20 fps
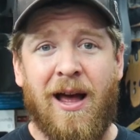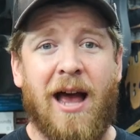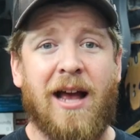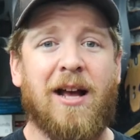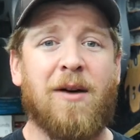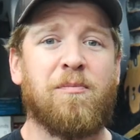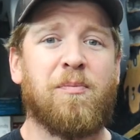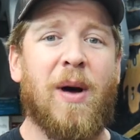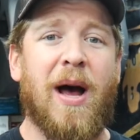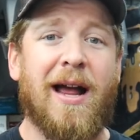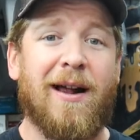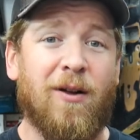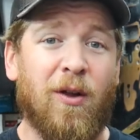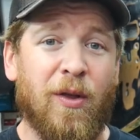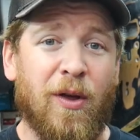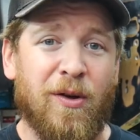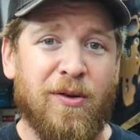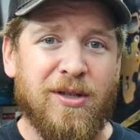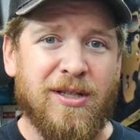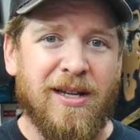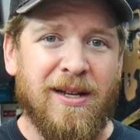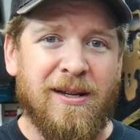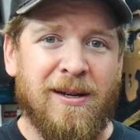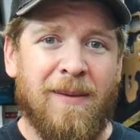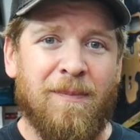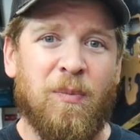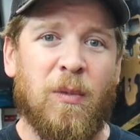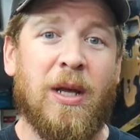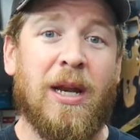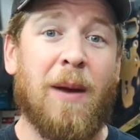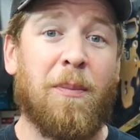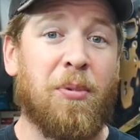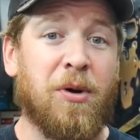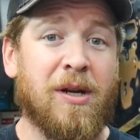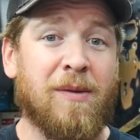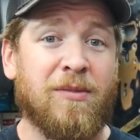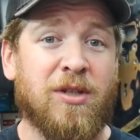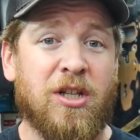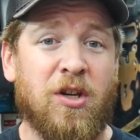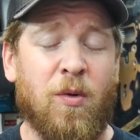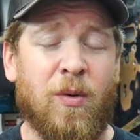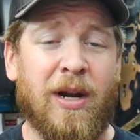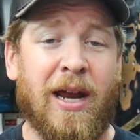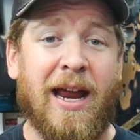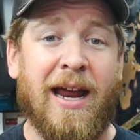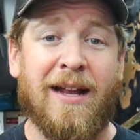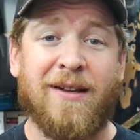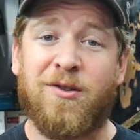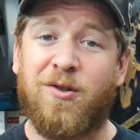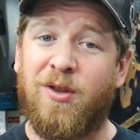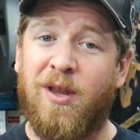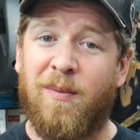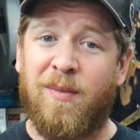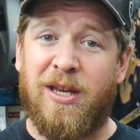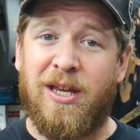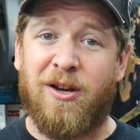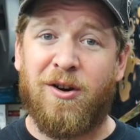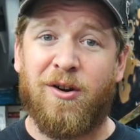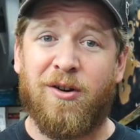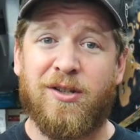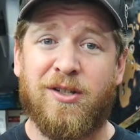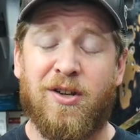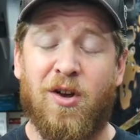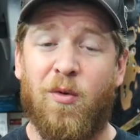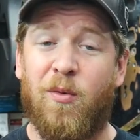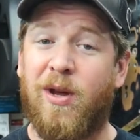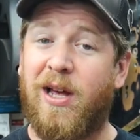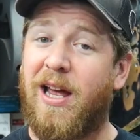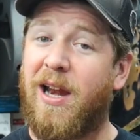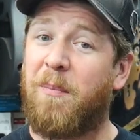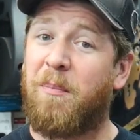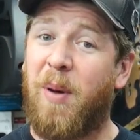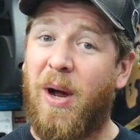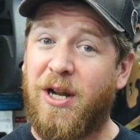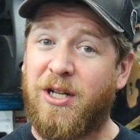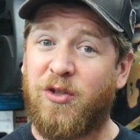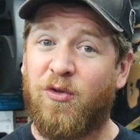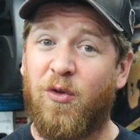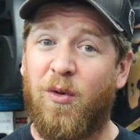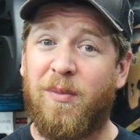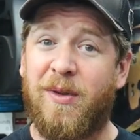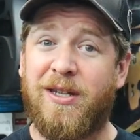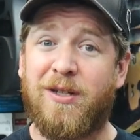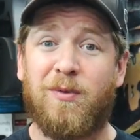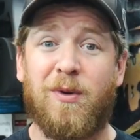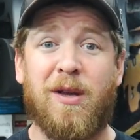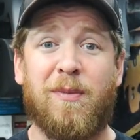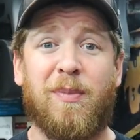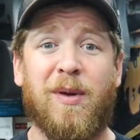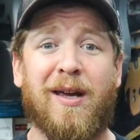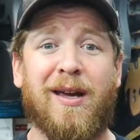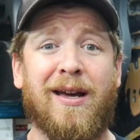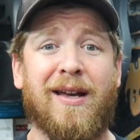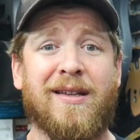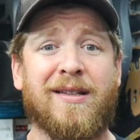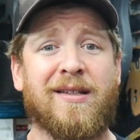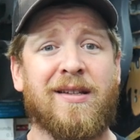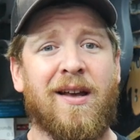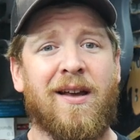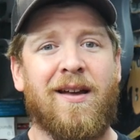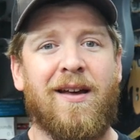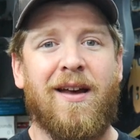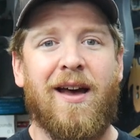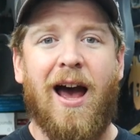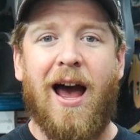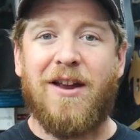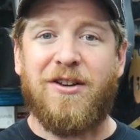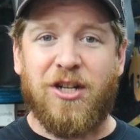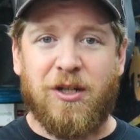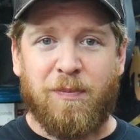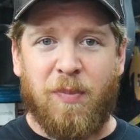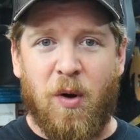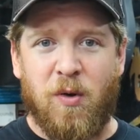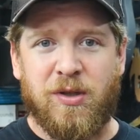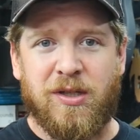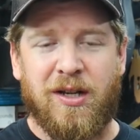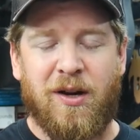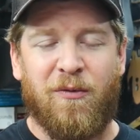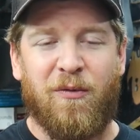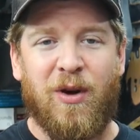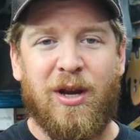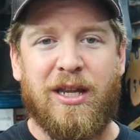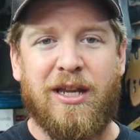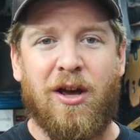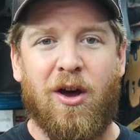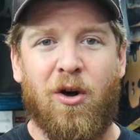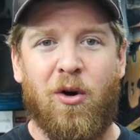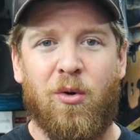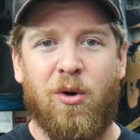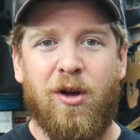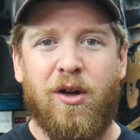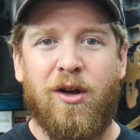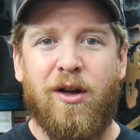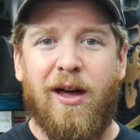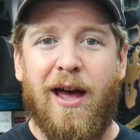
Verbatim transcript: I compile those and I bring them to you and I answer them here. So we got a bunch of them this week because I just posted a video.